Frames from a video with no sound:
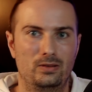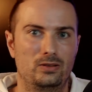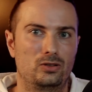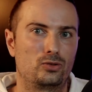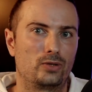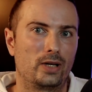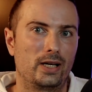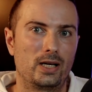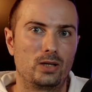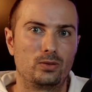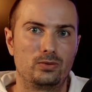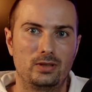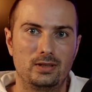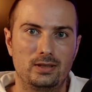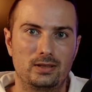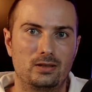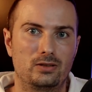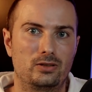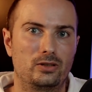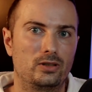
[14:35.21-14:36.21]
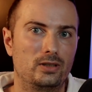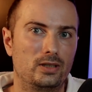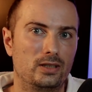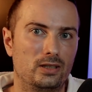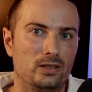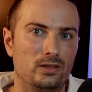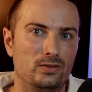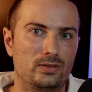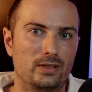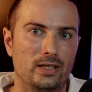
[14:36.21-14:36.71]
try out these
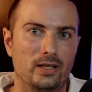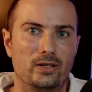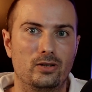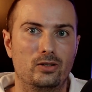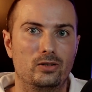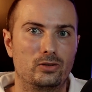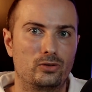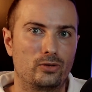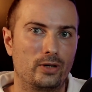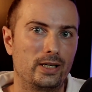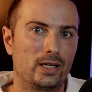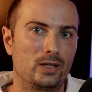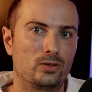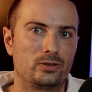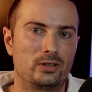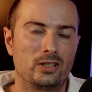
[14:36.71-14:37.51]
alternatives or try out